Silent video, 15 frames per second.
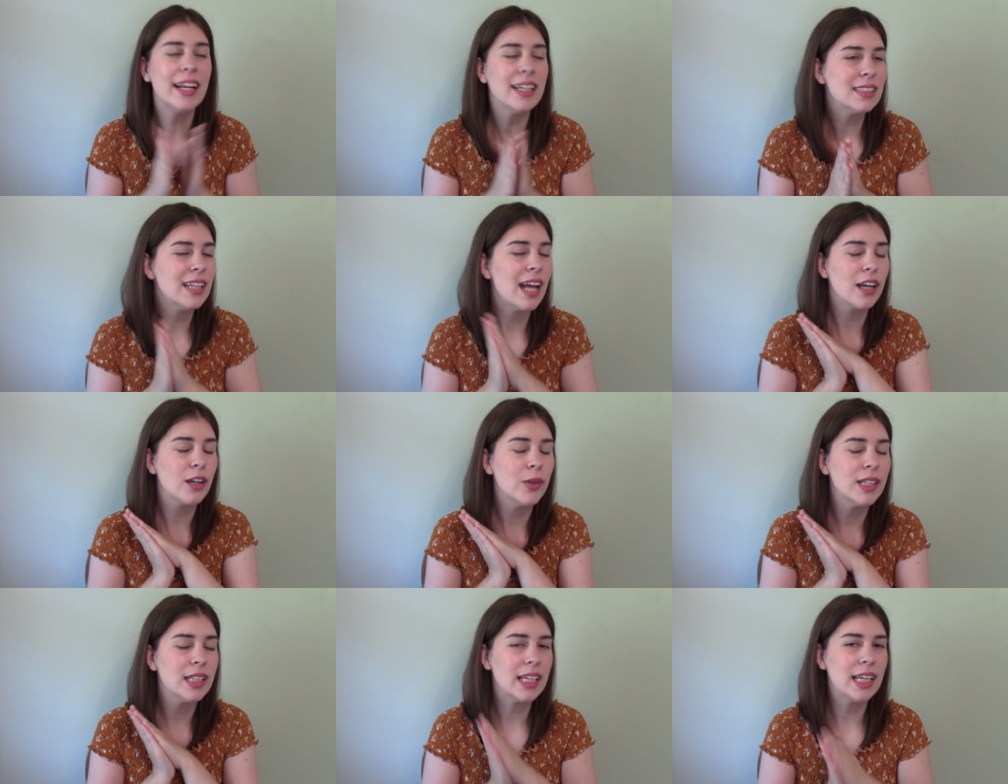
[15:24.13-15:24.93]
It is not
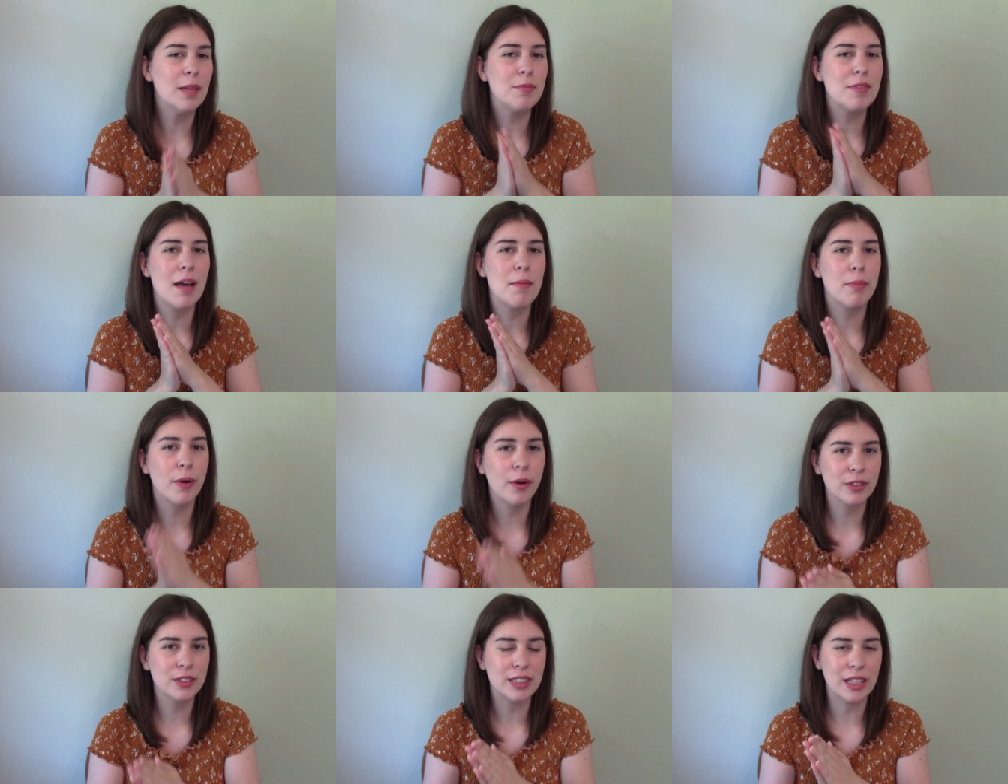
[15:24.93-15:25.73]
going to keep that
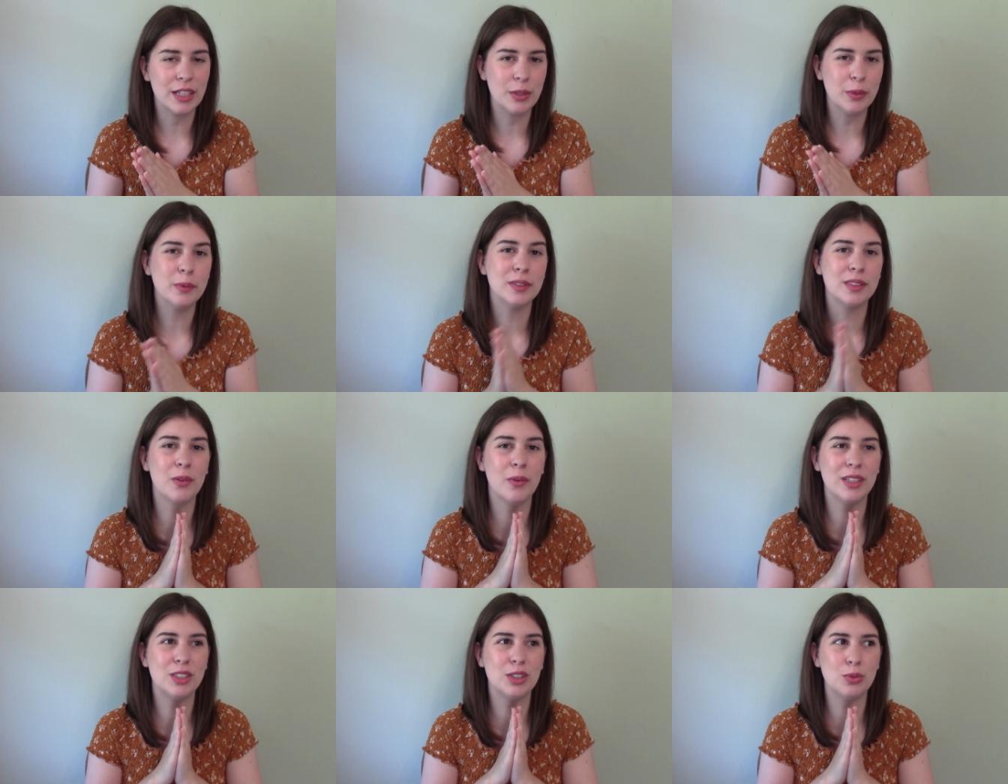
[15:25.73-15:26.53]
person who is
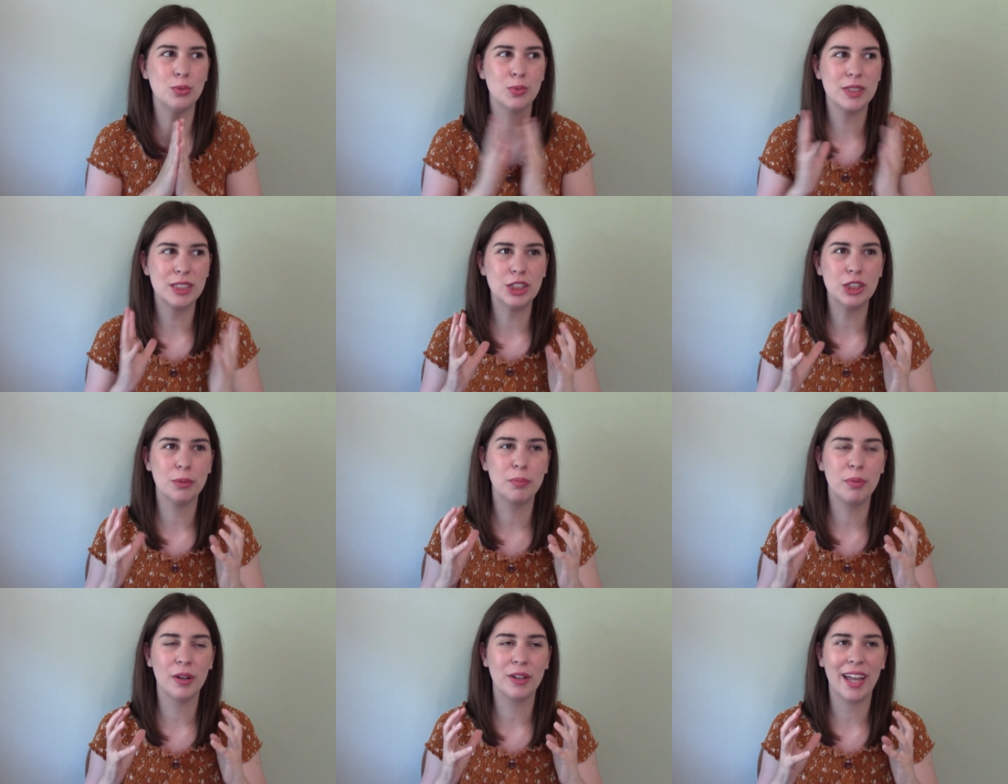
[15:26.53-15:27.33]
going to read
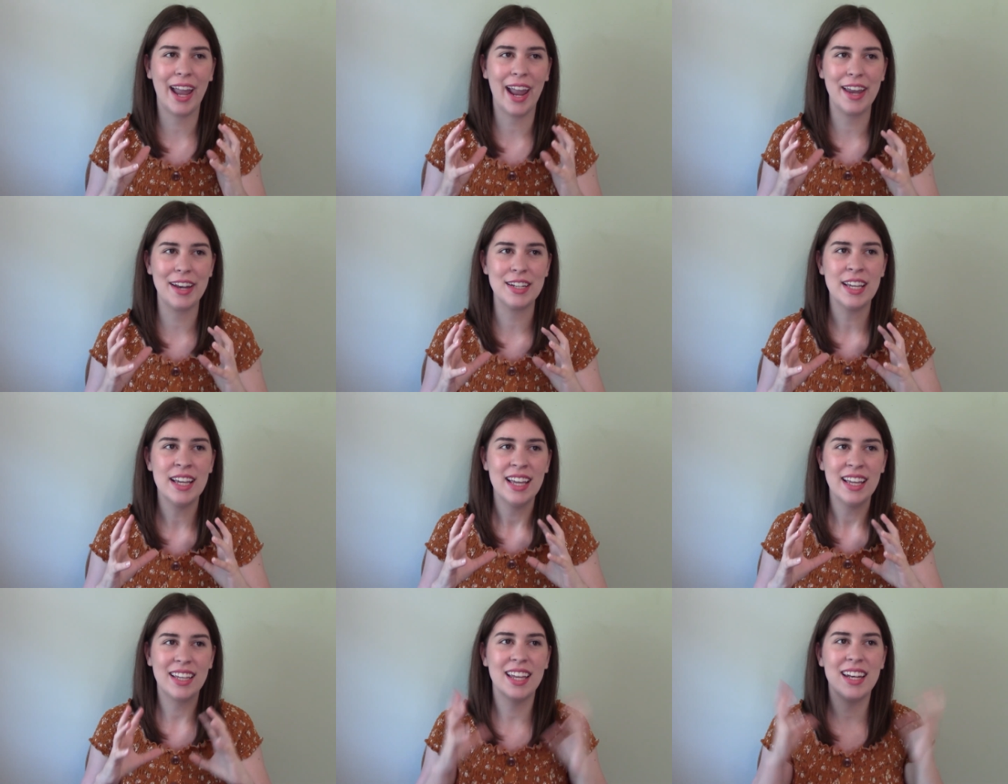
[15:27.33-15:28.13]
your book and
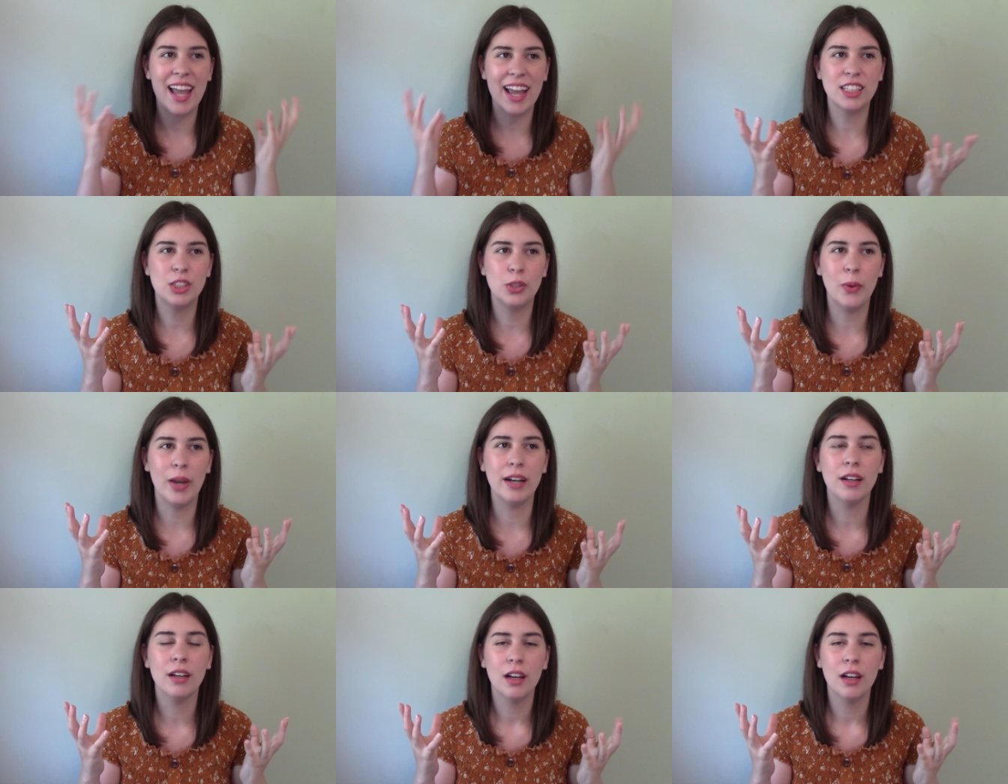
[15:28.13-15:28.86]
connect to it